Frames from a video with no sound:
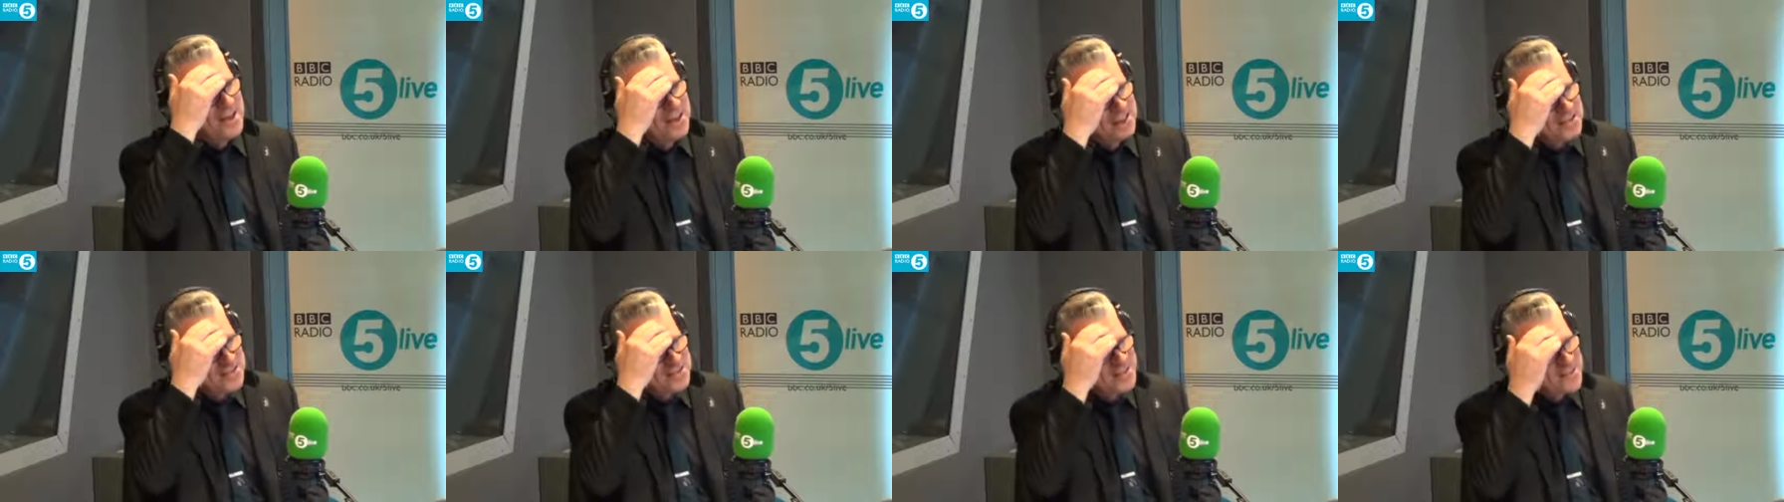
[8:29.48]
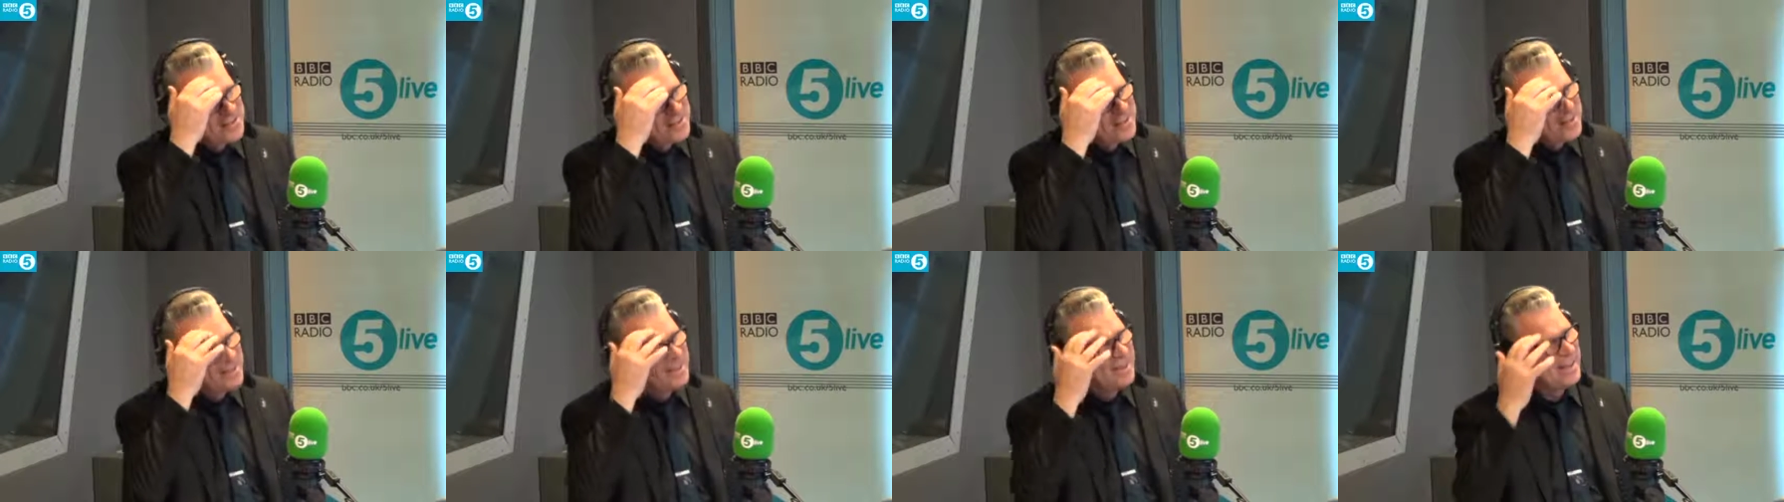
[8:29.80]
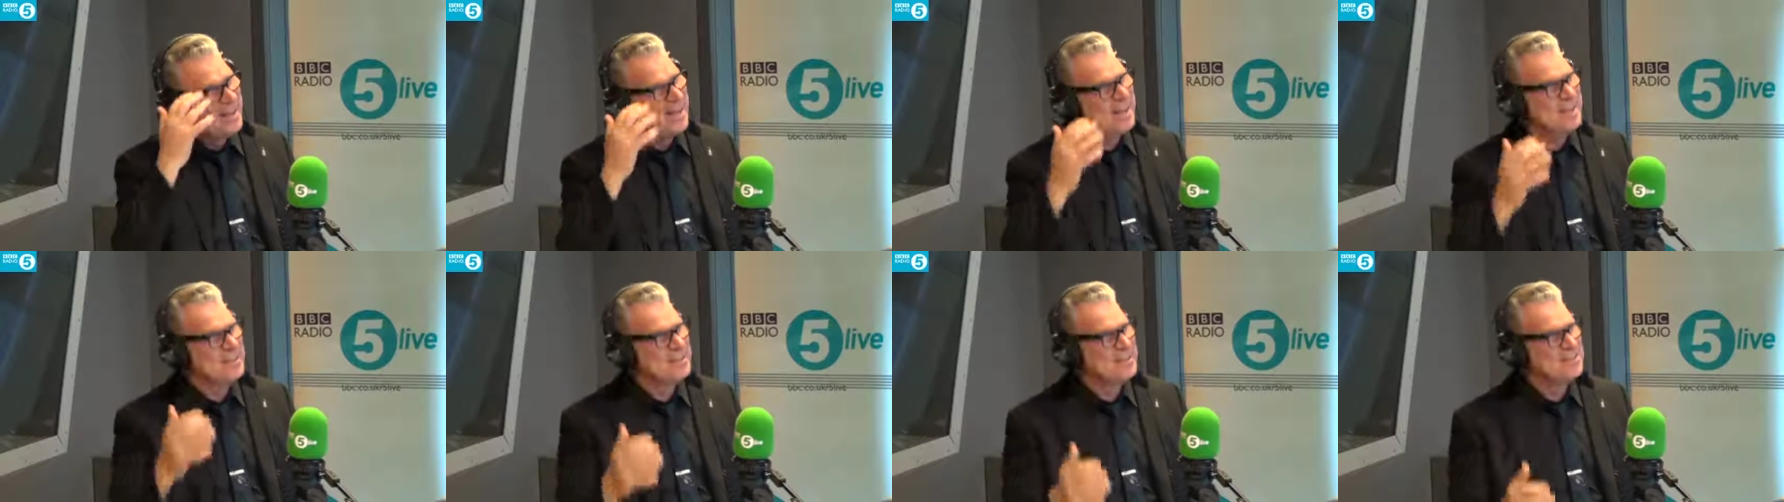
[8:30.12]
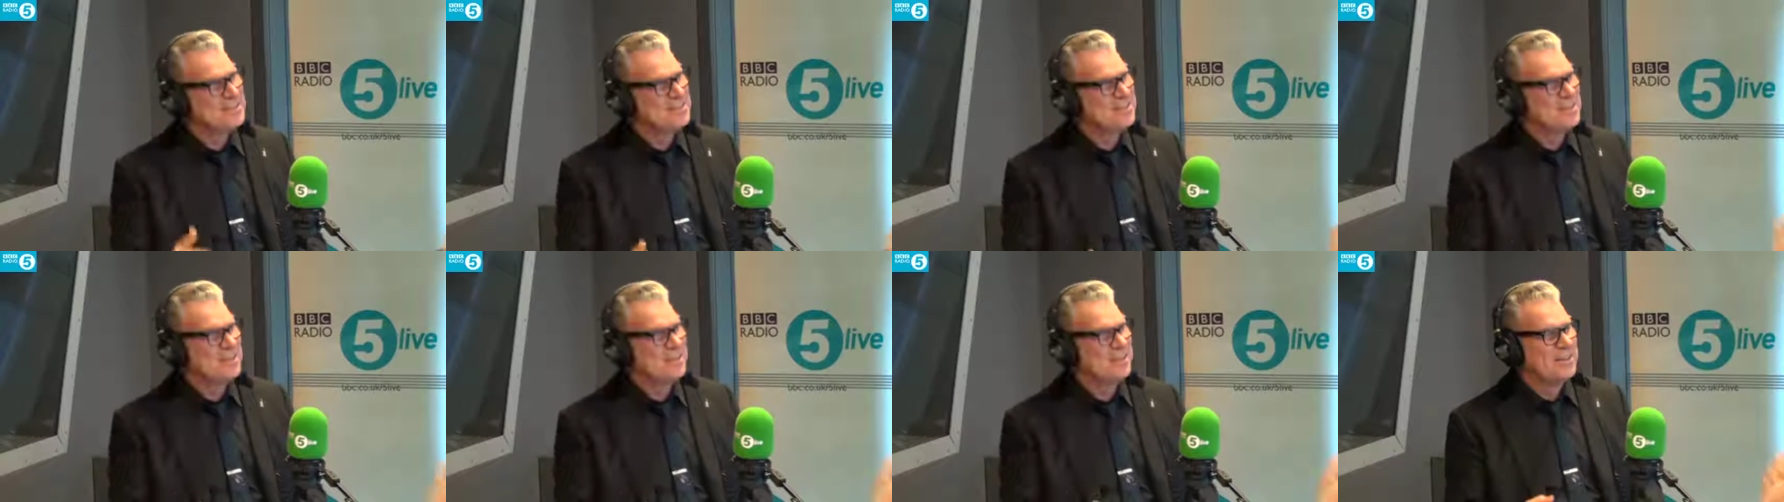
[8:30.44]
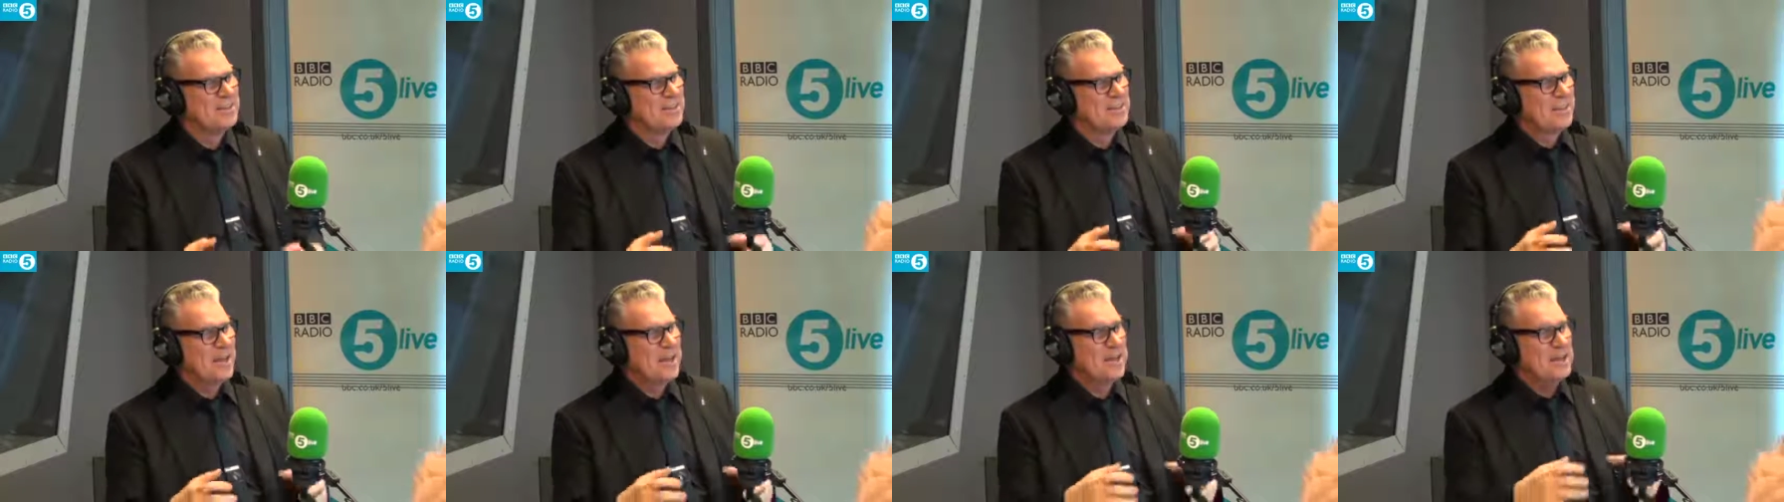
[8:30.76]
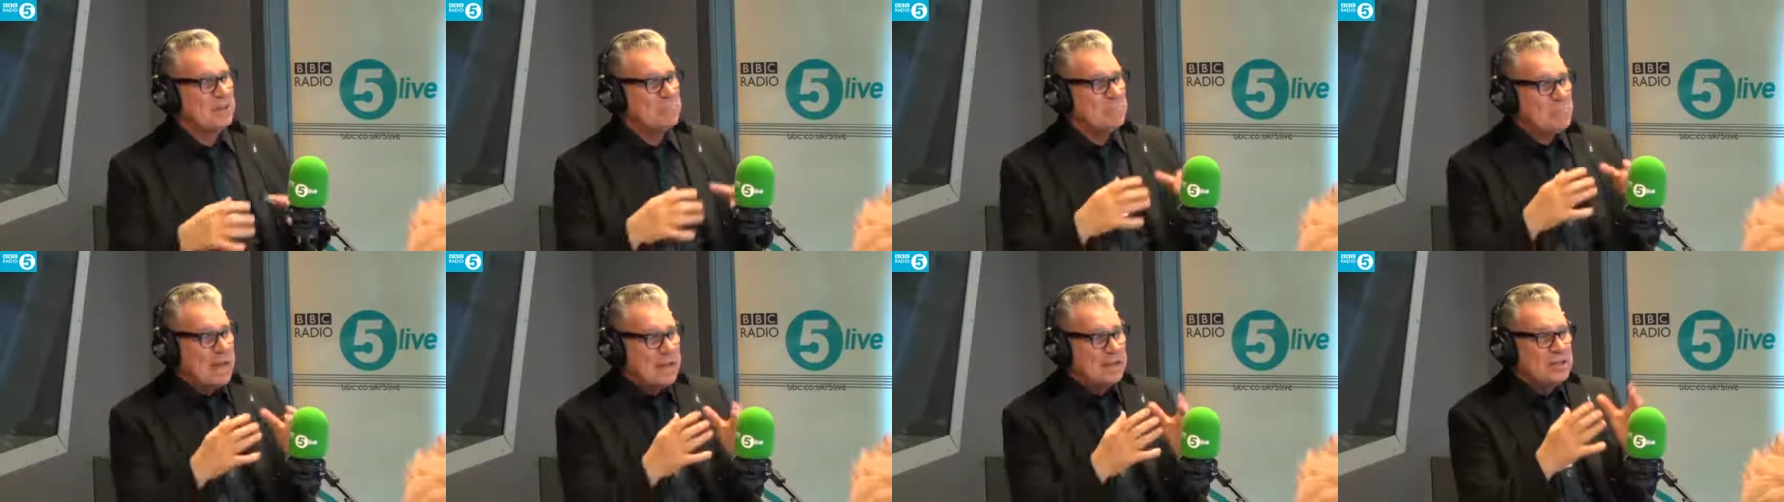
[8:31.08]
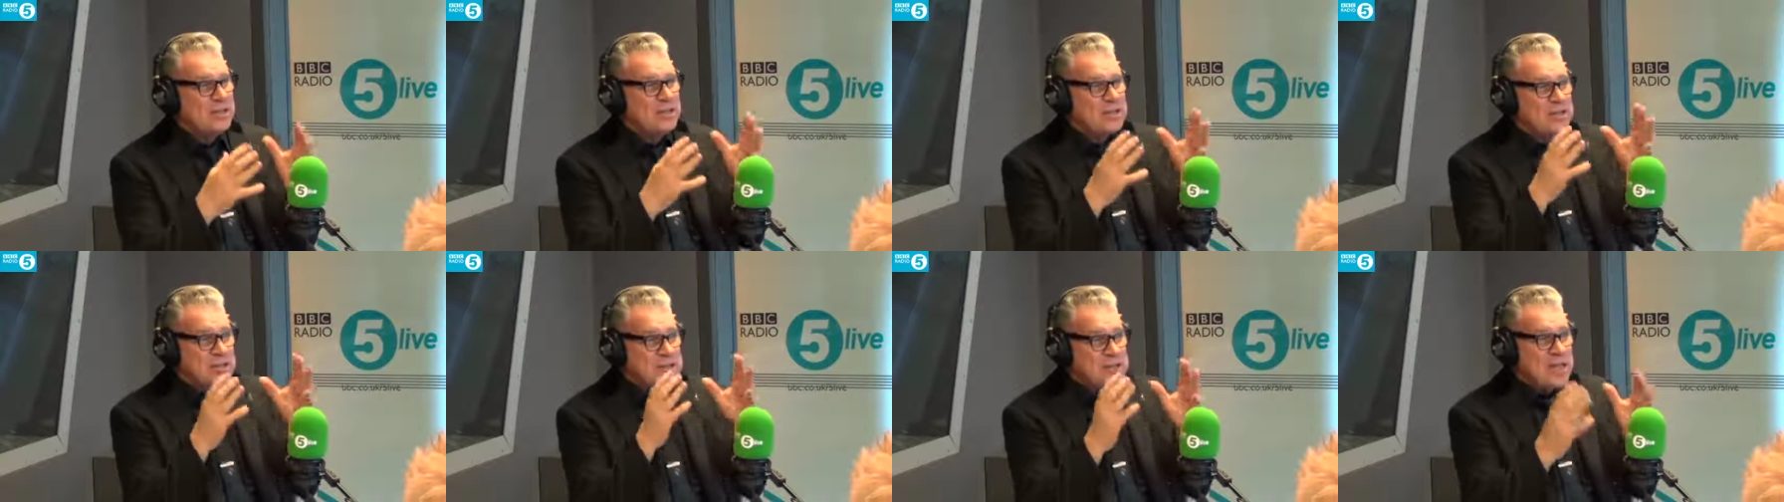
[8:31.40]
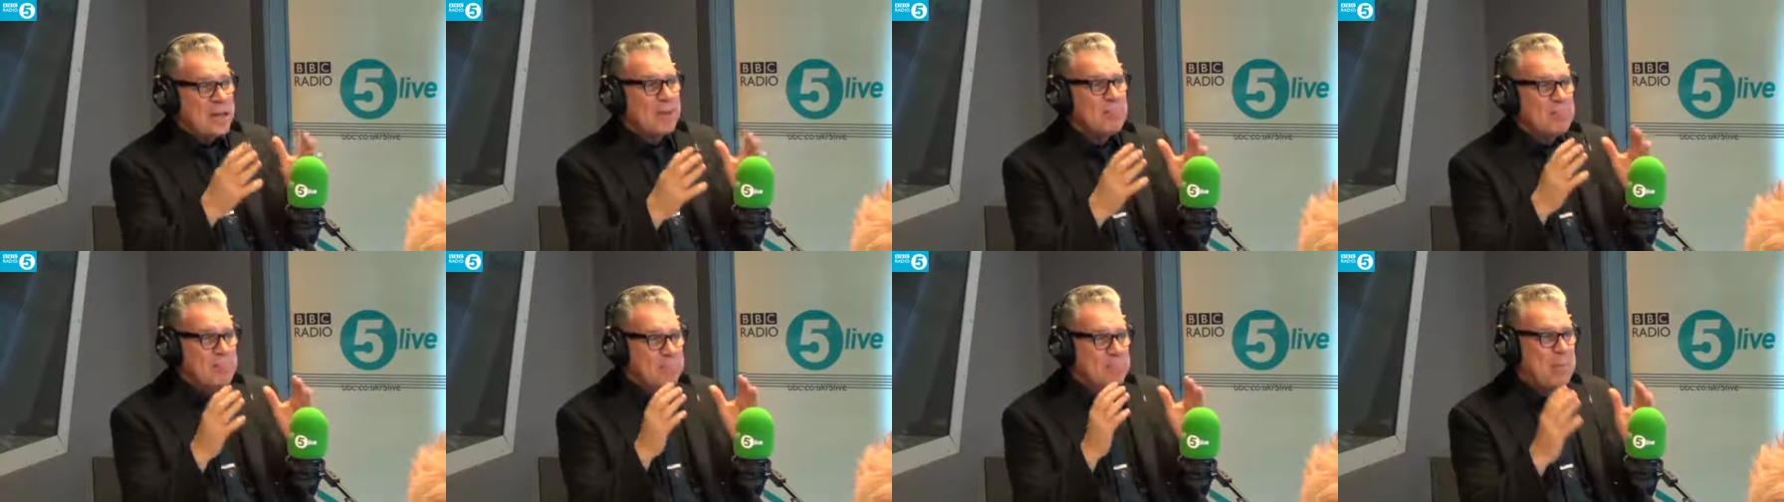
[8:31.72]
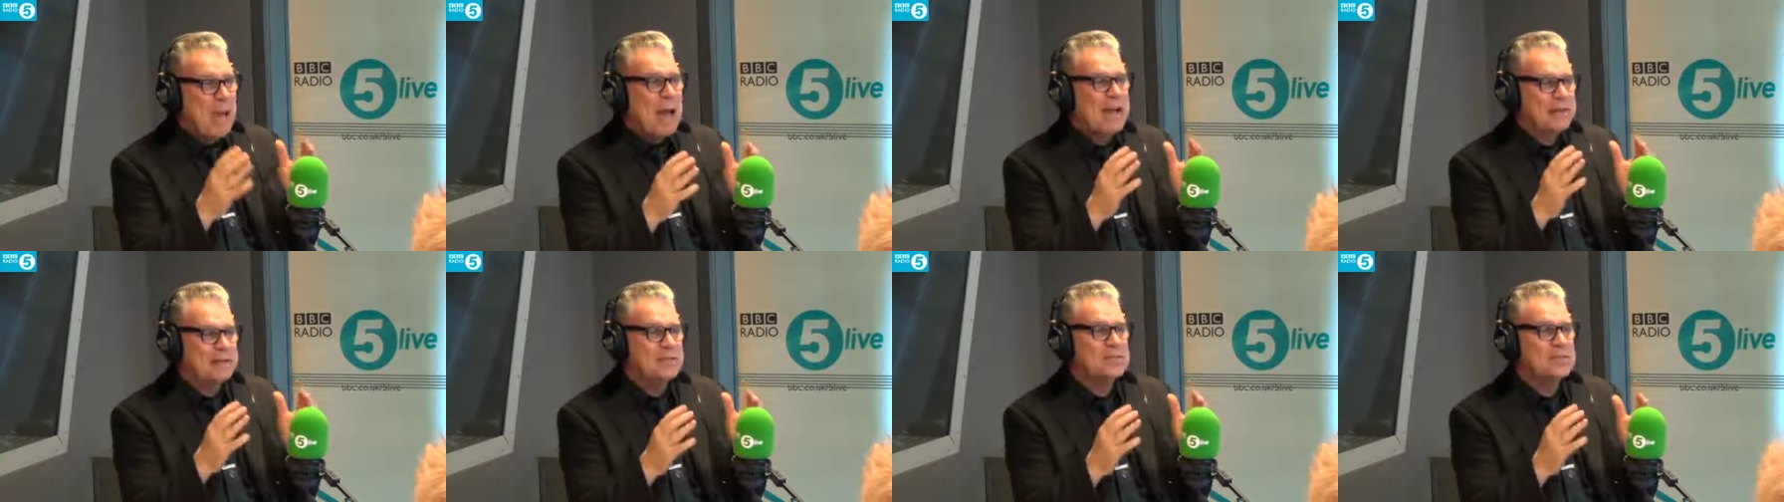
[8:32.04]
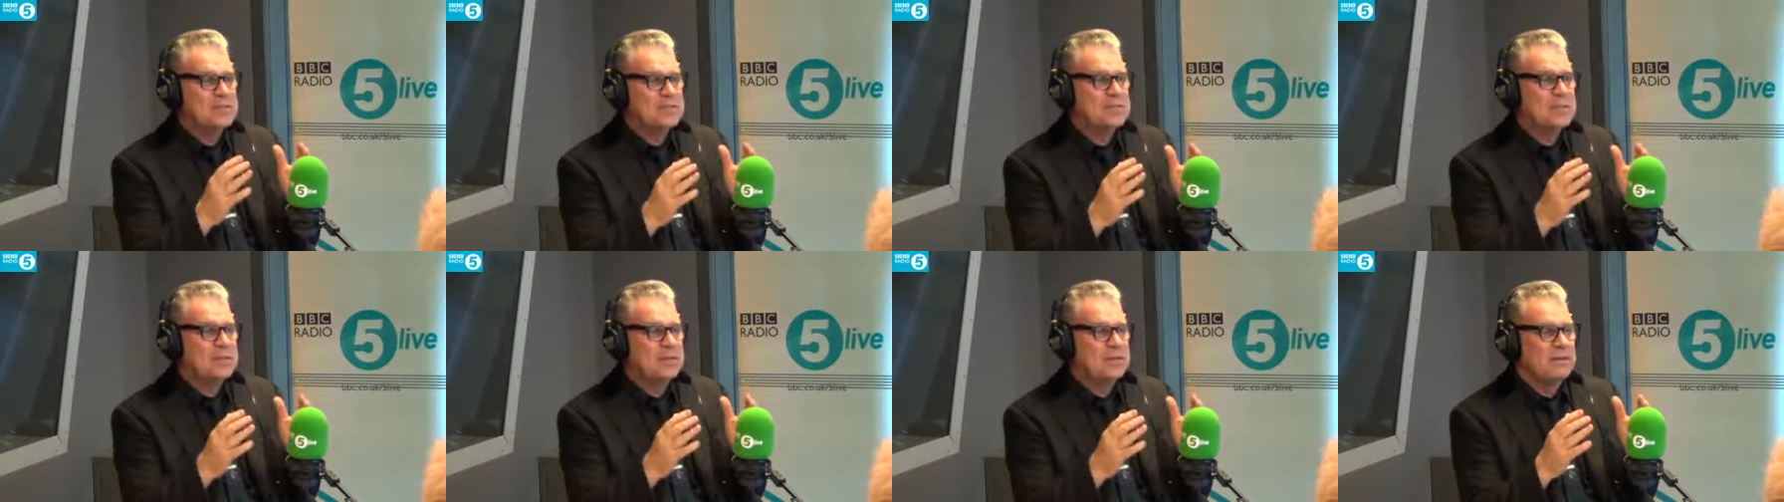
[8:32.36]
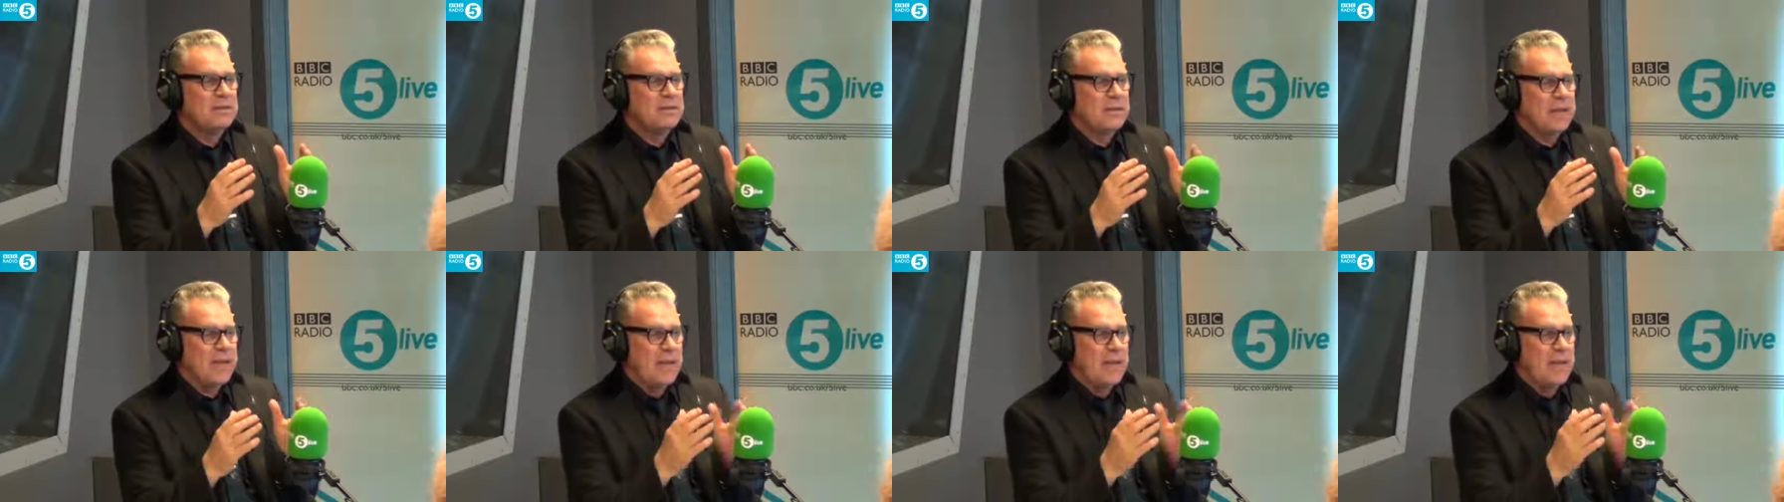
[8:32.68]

um, and uh, and it manages that balancing